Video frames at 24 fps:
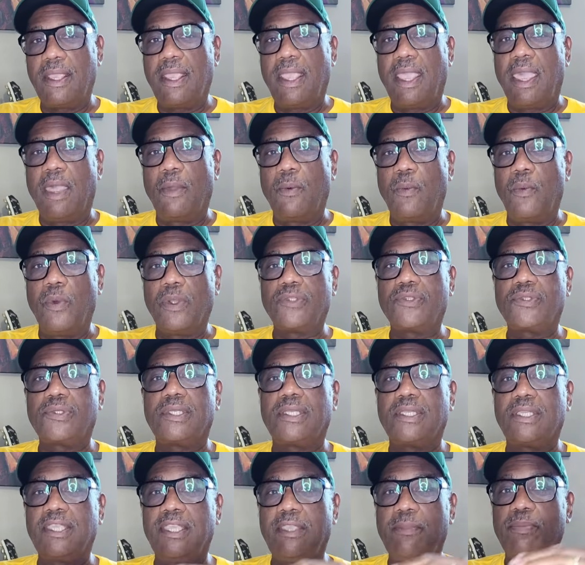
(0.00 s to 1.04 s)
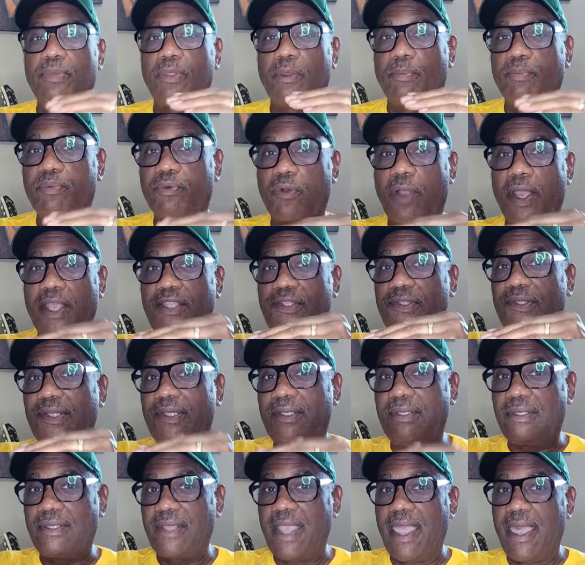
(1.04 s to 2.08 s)
and wants to keep the price
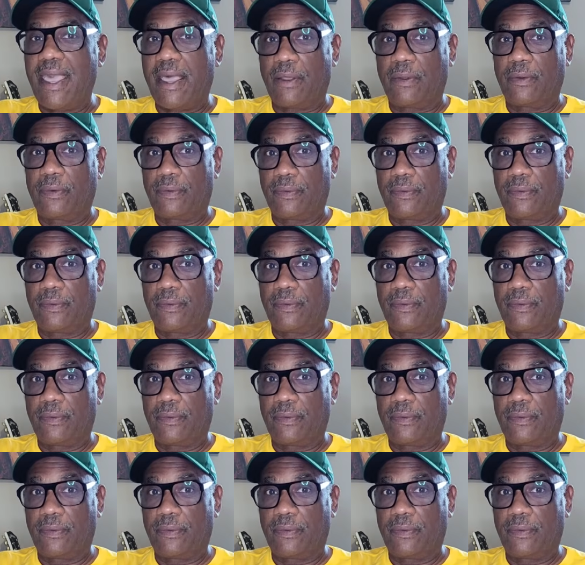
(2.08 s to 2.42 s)
down,